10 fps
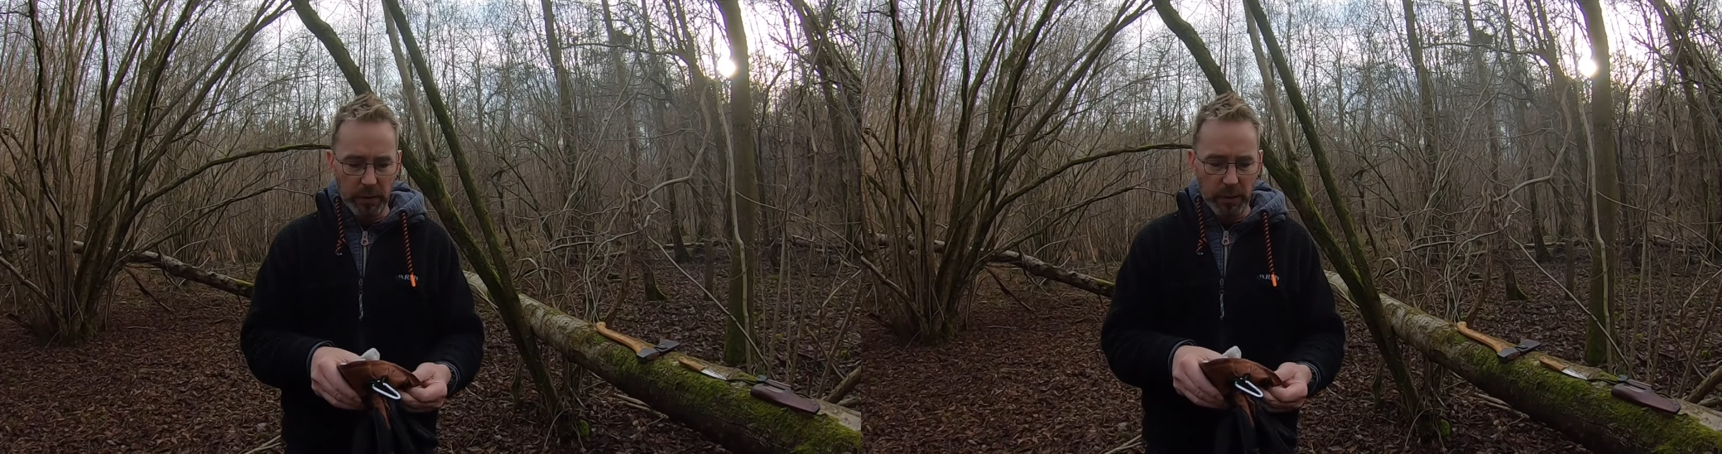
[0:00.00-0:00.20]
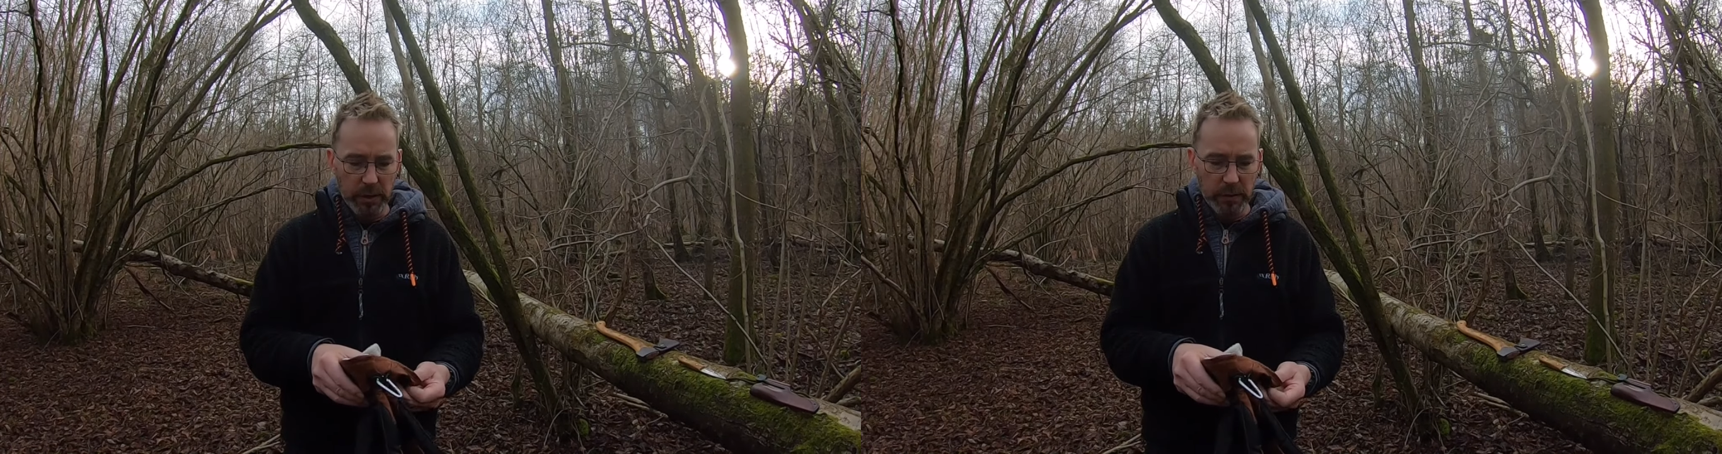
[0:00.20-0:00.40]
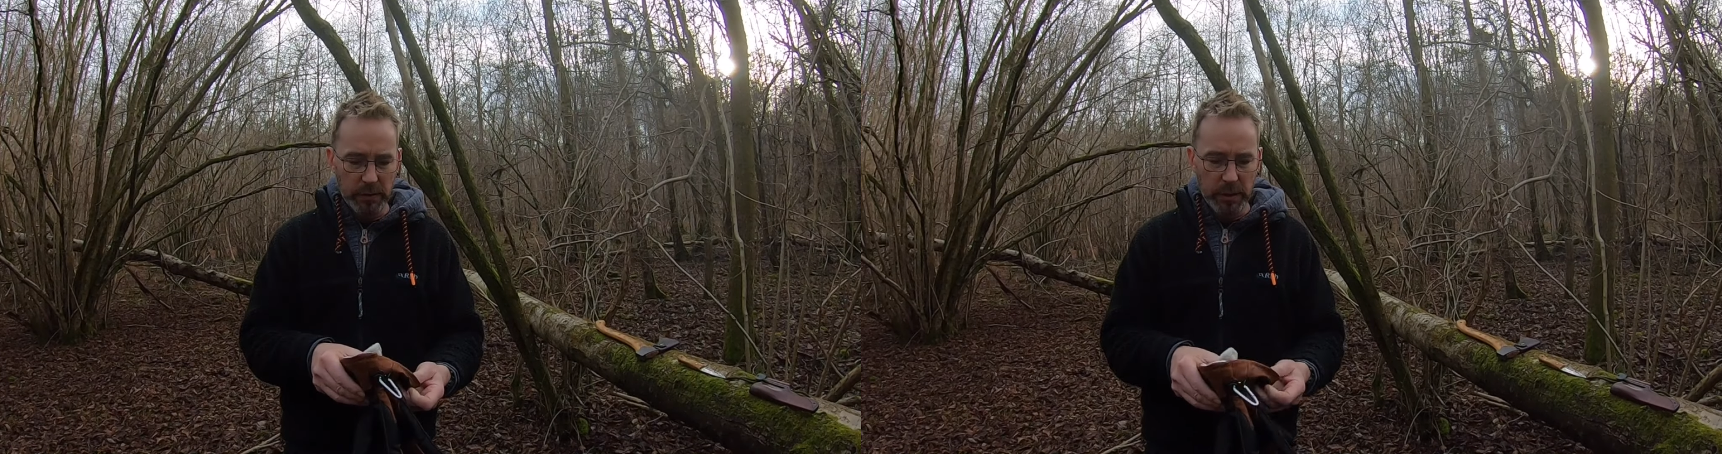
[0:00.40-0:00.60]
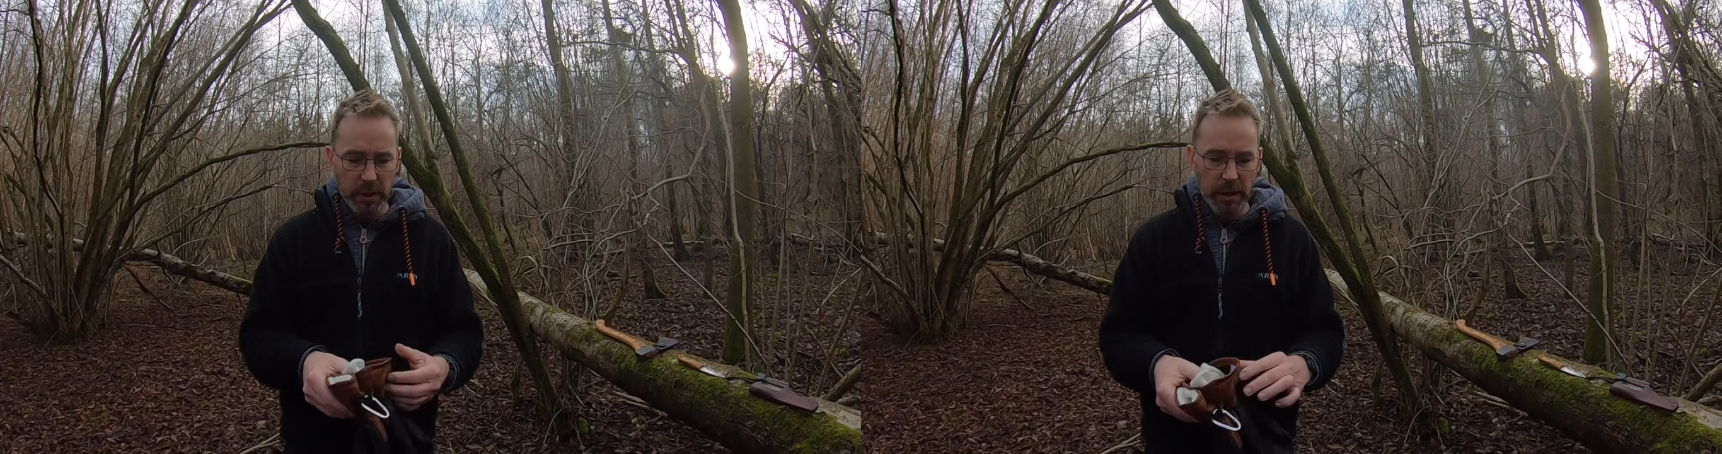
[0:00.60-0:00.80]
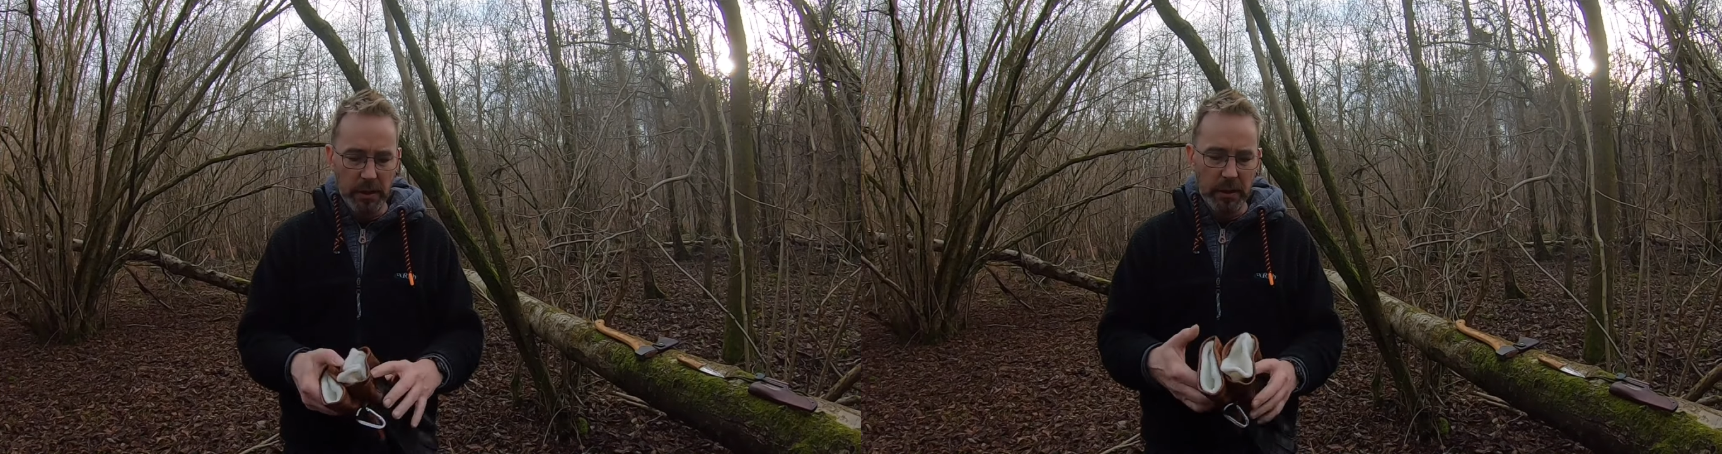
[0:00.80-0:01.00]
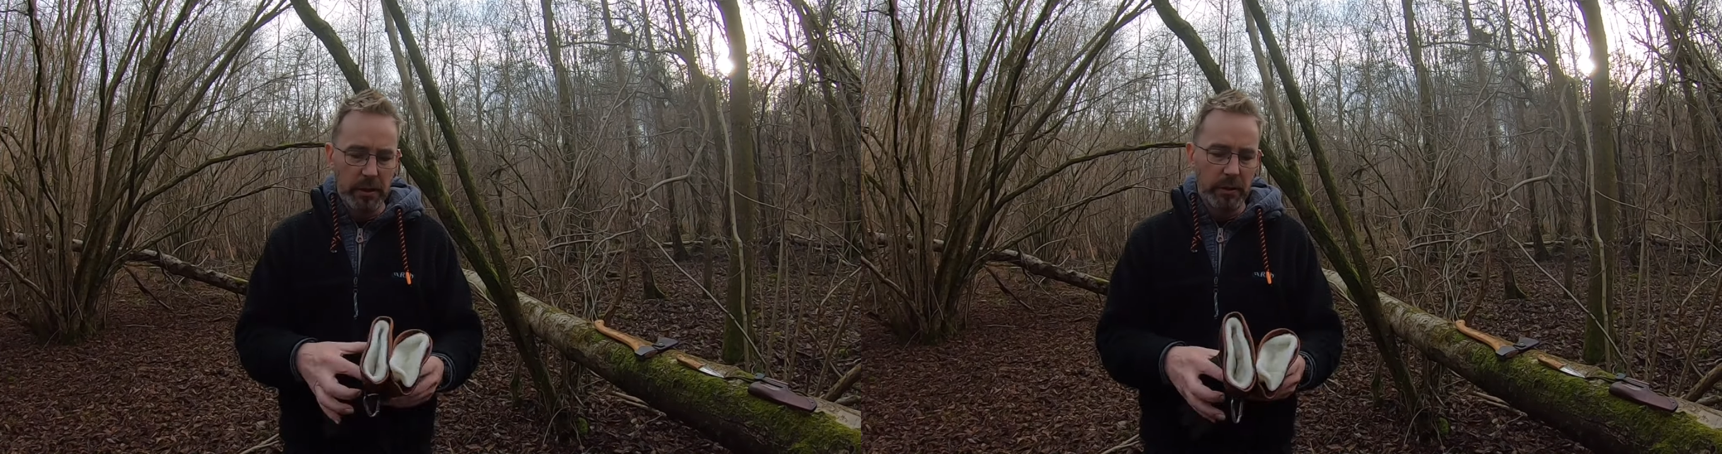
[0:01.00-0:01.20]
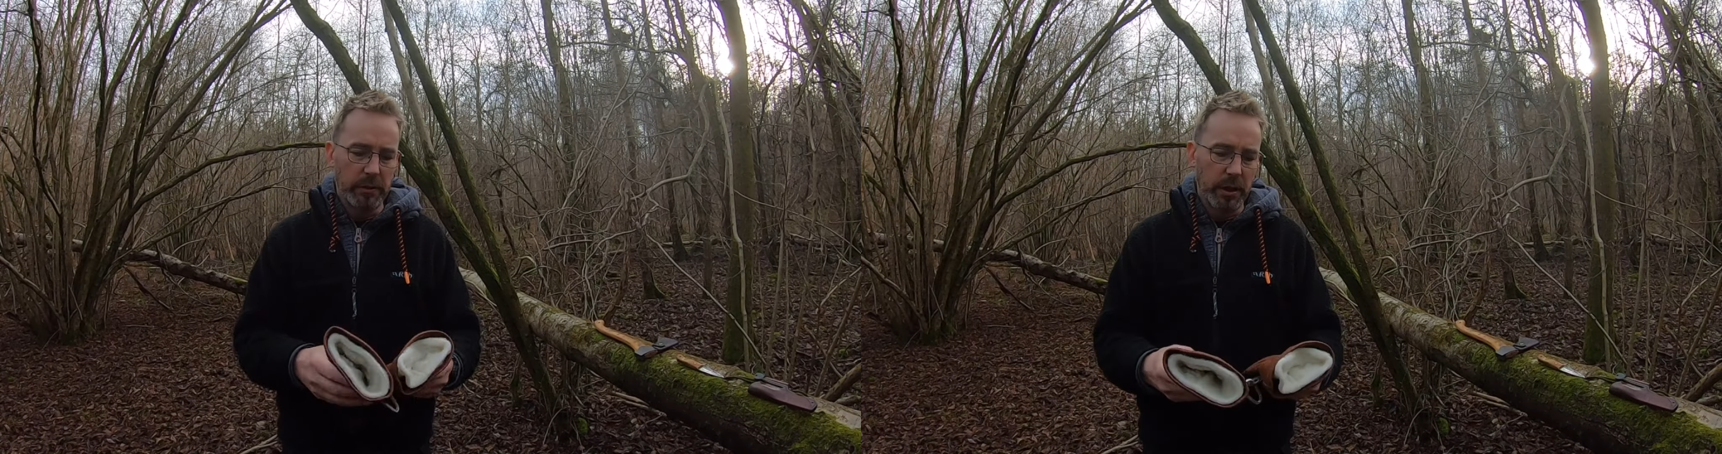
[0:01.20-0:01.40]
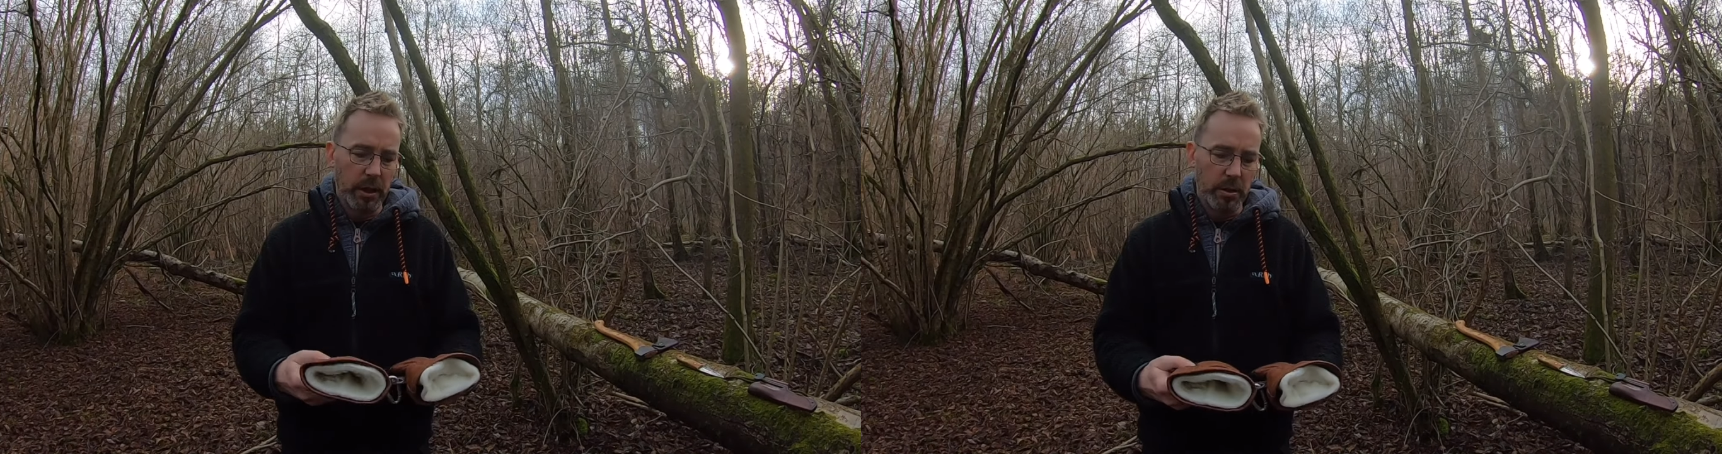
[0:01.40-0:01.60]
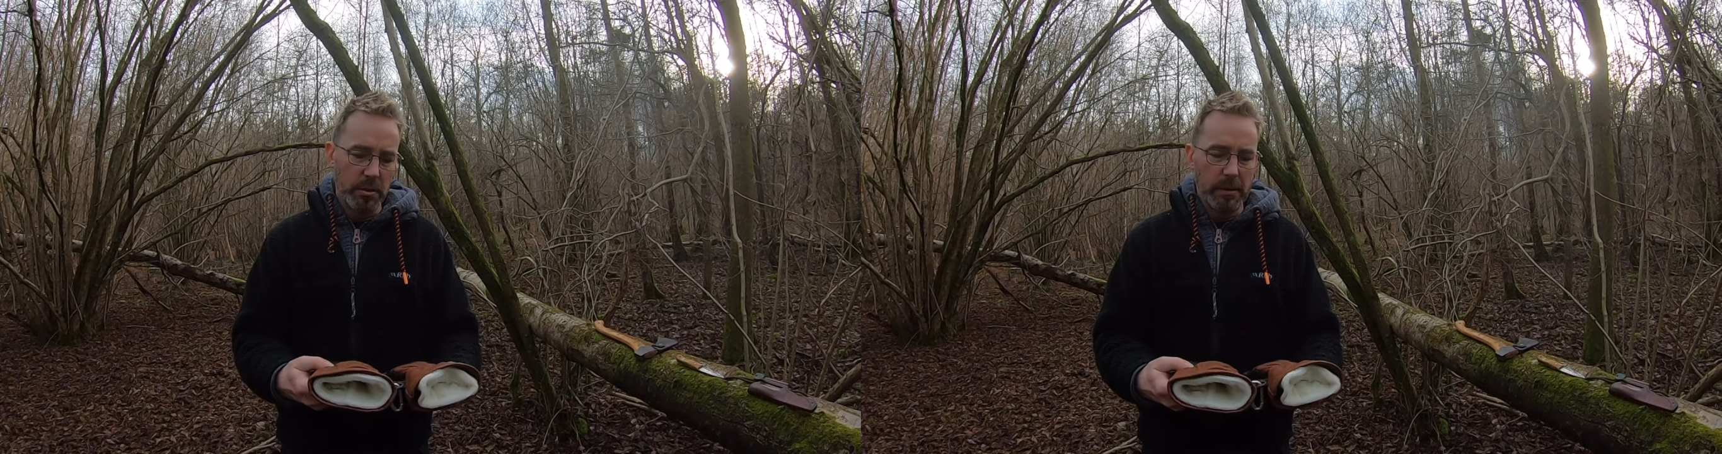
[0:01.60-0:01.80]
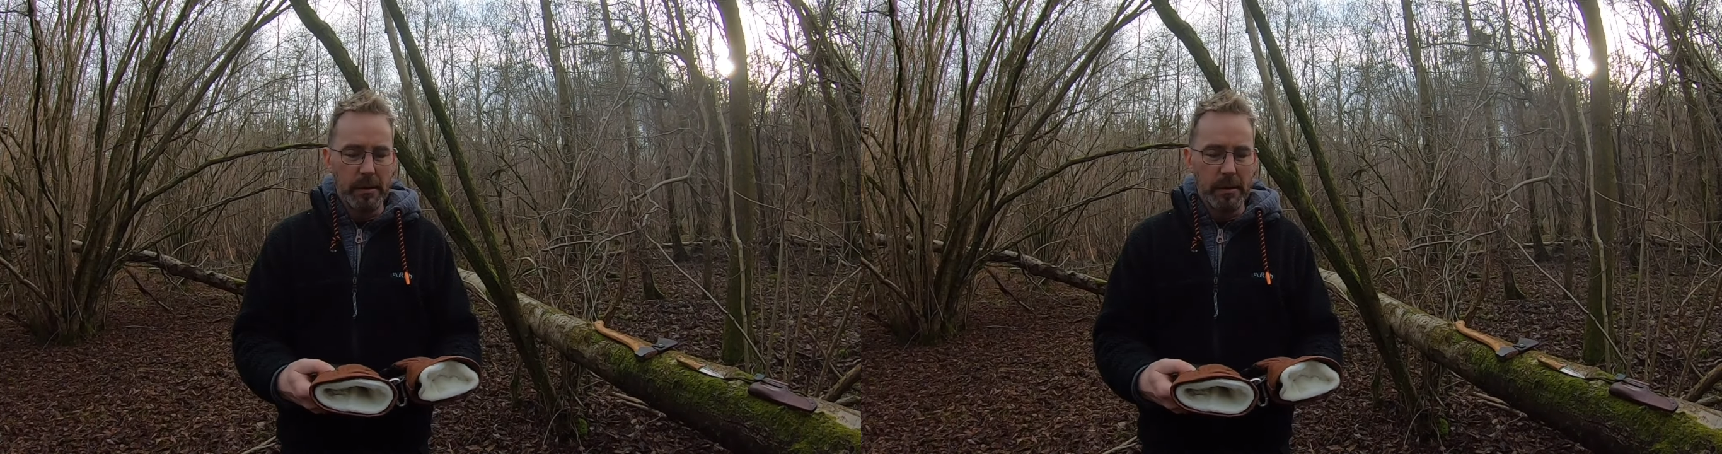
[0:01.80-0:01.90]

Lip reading: liners in there, so